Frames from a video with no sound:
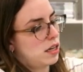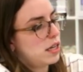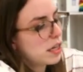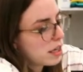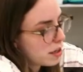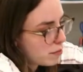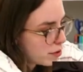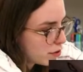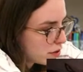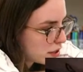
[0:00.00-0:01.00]
and
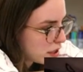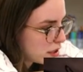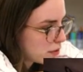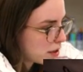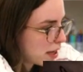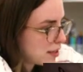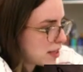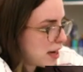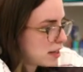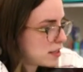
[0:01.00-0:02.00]
proceed with that
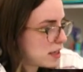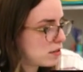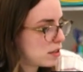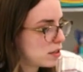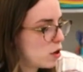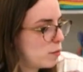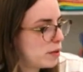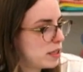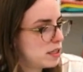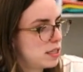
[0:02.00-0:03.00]
tack down. Let's hope
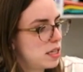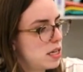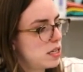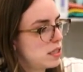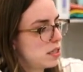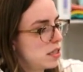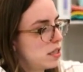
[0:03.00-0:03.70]
it stays.